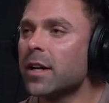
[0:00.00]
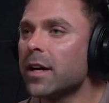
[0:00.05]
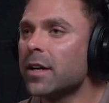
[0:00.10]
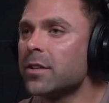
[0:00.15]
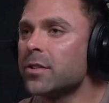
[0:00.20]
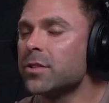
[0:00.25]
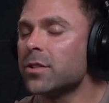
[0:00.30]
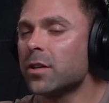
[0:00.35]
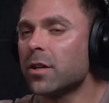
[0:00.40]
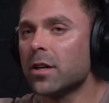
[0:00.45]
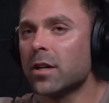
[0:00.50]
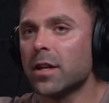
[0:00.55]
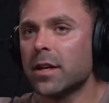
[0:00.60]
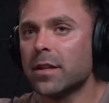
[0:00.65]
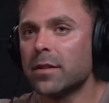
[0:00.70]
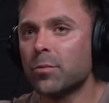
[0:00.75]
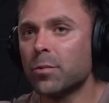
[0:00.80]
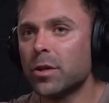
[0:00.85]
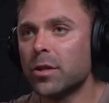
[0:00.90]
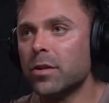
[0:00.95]
kind of saw
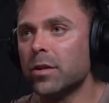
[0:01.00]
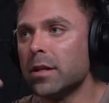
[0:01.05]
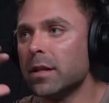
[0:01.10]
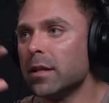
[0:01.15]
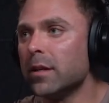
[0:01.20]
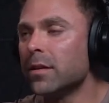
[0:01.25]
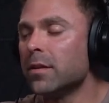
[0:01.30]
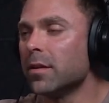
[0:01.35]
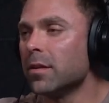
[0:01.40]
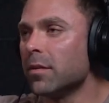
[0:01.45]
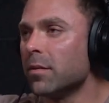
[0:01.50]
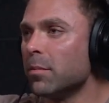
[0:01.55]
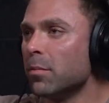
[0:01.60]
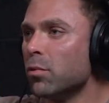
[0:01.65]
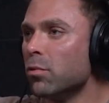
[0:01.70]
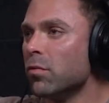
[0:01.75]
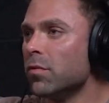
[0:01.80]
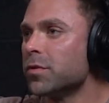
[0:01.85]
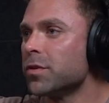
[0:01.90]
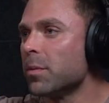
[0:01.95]
like what you need to
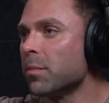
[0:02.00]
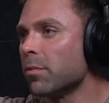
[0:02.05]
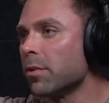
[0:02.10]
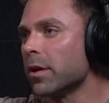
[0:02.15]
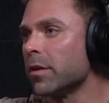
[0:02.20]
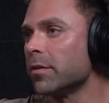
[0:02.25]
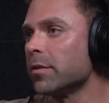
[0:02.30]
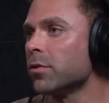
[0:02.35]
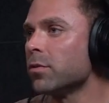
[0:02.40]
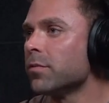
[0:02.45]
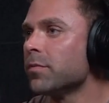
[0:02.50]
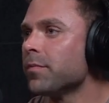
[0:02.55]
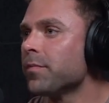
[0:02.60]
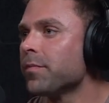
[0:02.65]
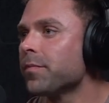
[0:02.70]
move somewhere too.